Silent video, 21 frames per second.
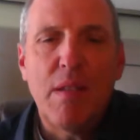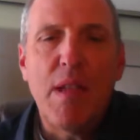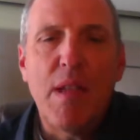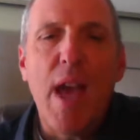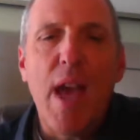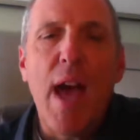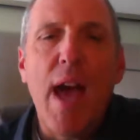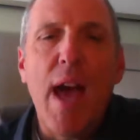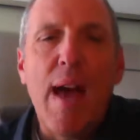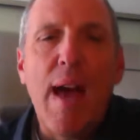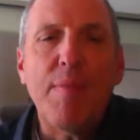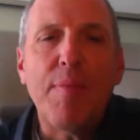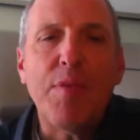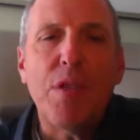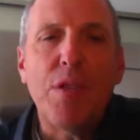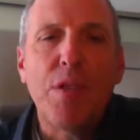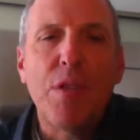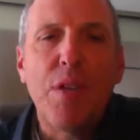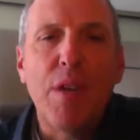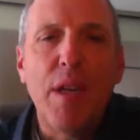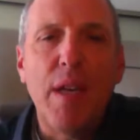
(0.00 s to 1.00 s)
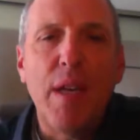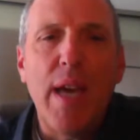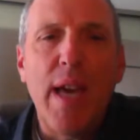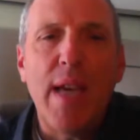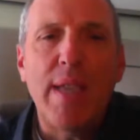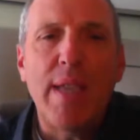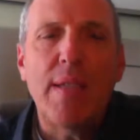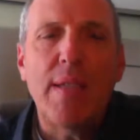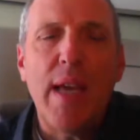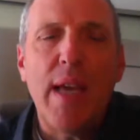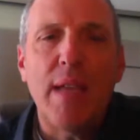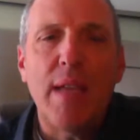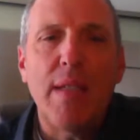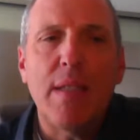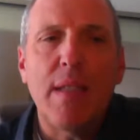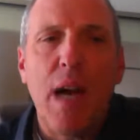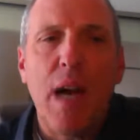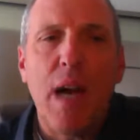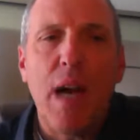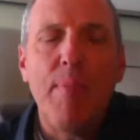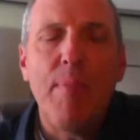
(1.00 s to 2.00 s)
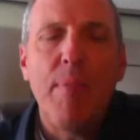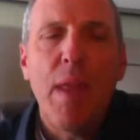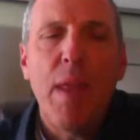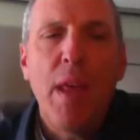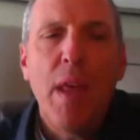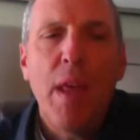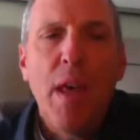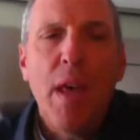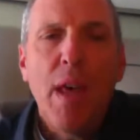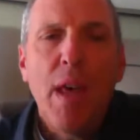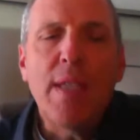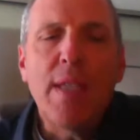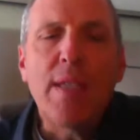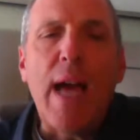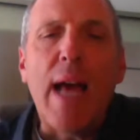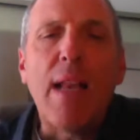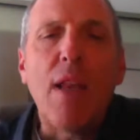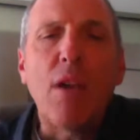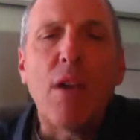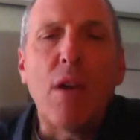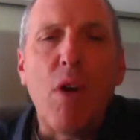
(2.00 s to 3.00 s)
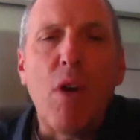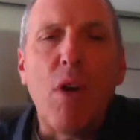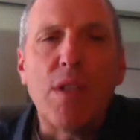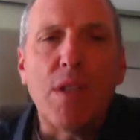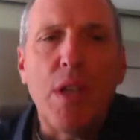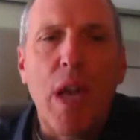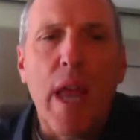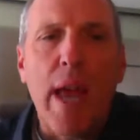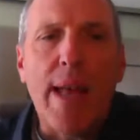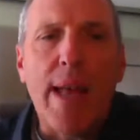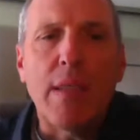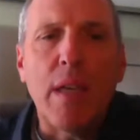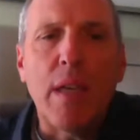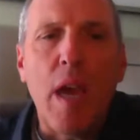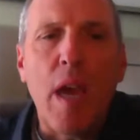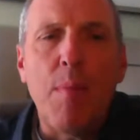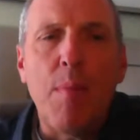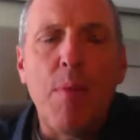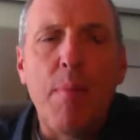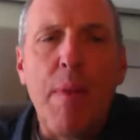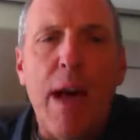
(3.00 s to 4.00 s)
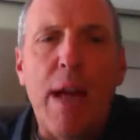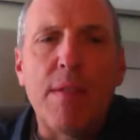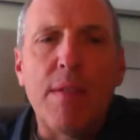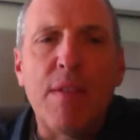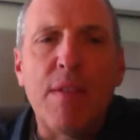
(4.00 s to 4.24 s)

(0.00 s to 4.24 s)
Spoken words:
Yeah, absolutely. As I look across the landscape about